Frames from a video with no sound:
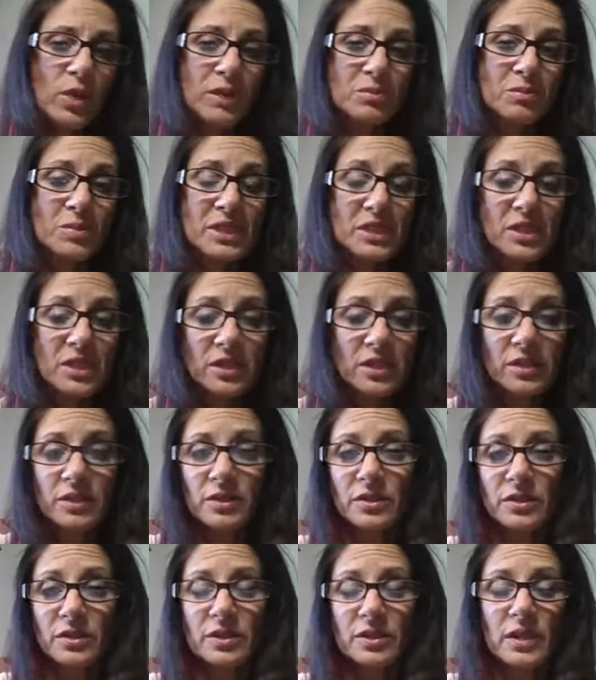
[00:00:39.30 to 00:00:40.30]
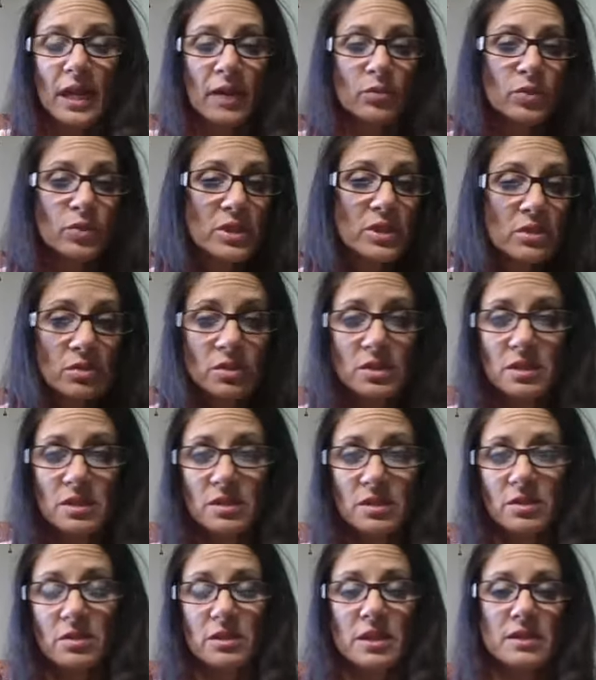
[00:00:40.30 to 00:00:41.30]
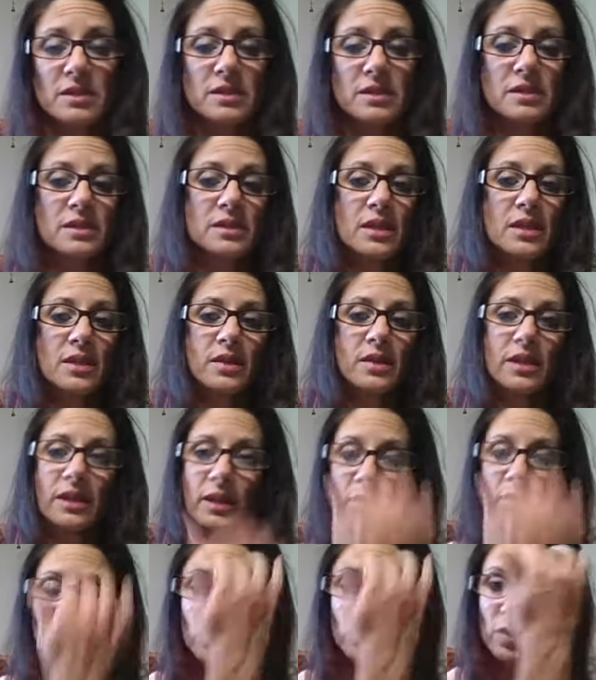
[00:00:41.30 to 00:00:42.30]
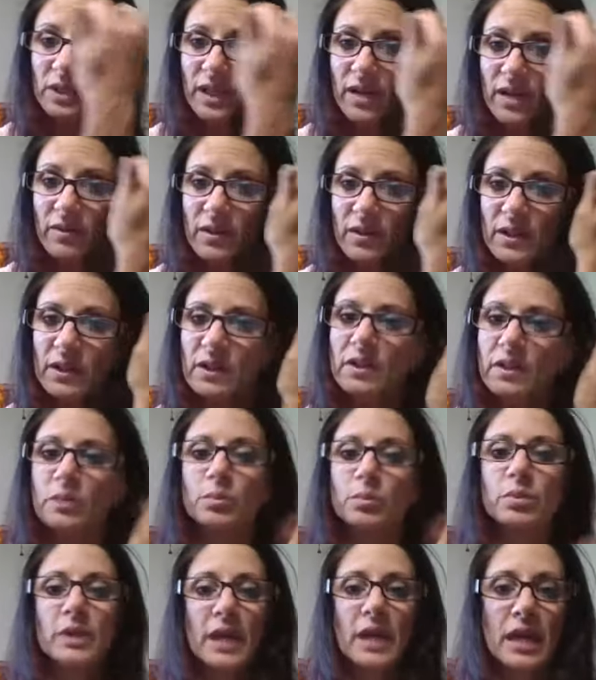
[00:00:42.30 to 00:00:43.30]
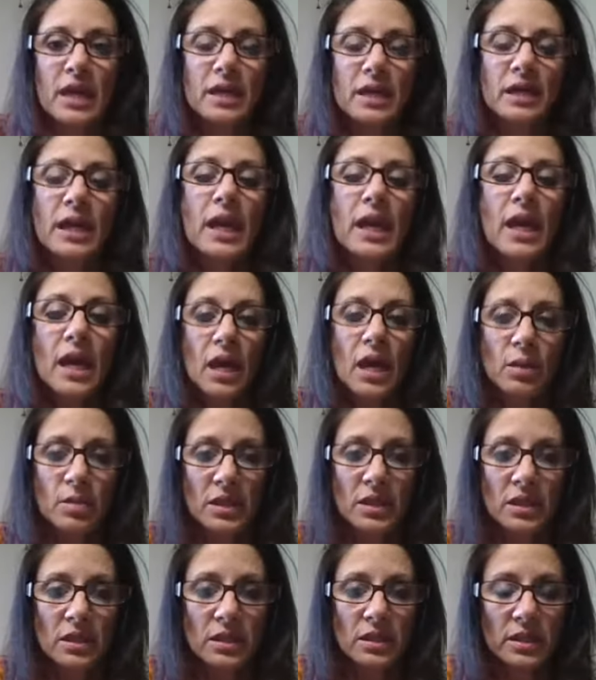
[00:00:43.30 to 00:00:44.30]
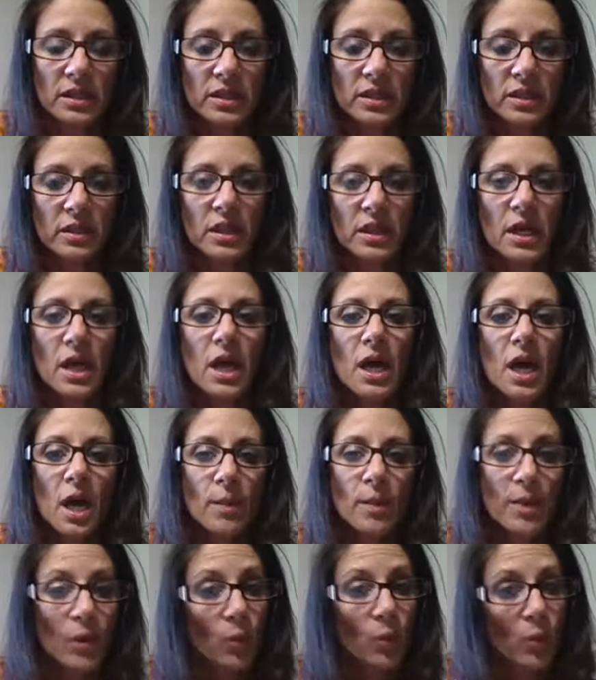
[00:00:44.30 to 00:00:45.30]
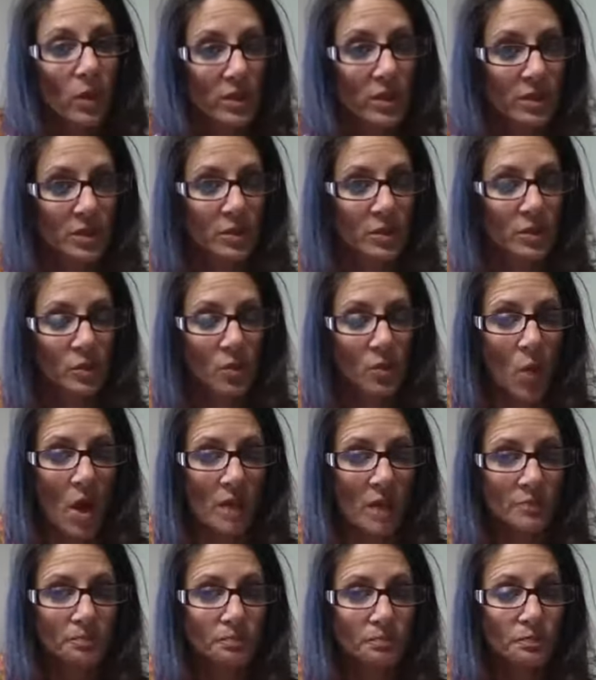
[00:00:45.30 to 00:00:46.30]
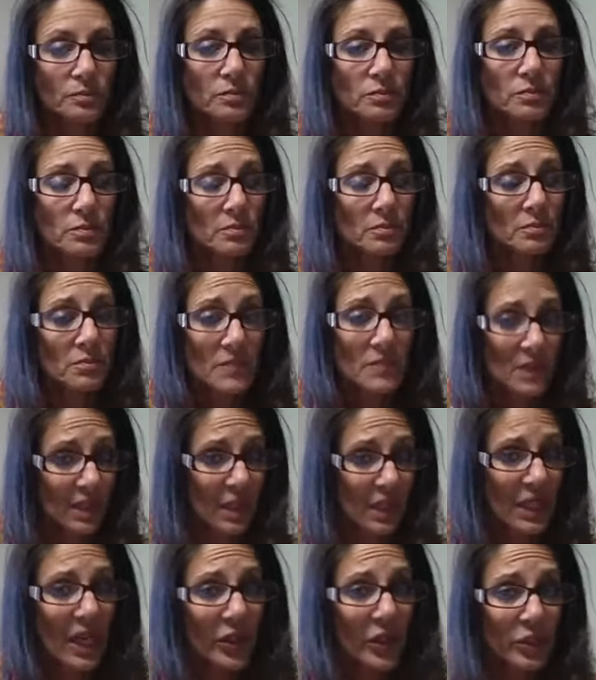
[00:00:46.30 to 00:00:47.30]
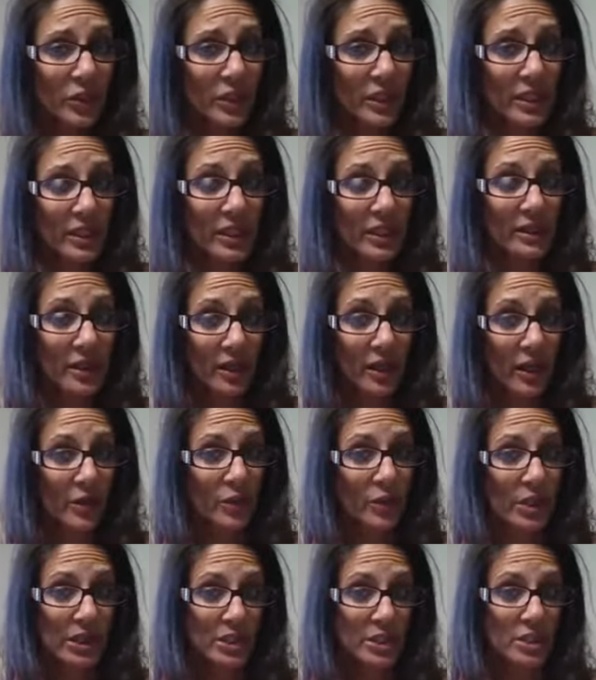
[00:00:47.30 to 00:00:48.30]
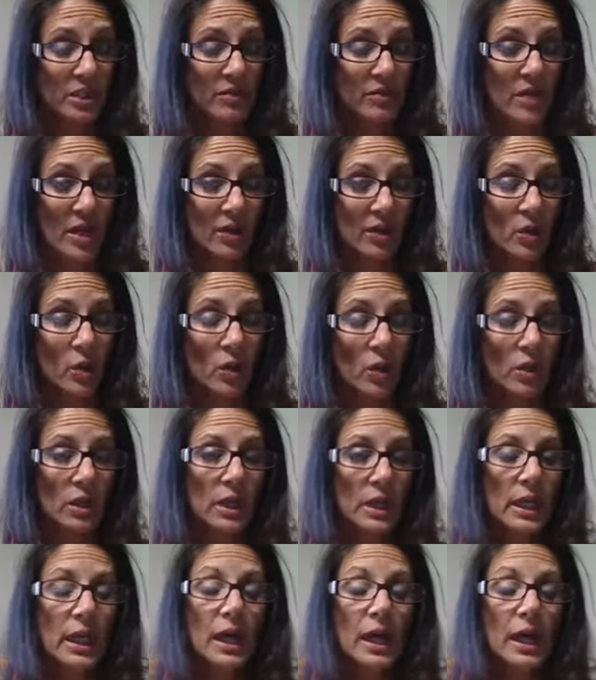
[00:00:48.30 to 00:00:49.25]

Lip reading: materials and resources are necessary, like really having a clear plan and being clear about what it is you want and how you're going to get there, how you're going to achieve that goal.